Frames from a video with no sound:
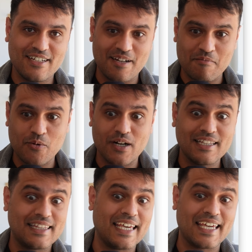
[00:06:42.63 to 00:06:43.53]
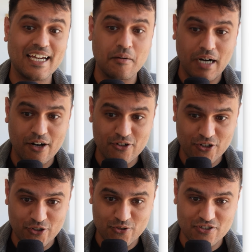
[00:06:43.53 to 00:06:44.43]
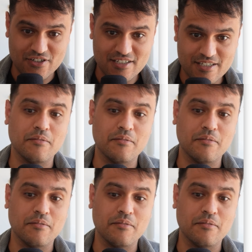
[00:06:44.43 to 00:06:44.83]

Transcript: number one, in thinking about your users,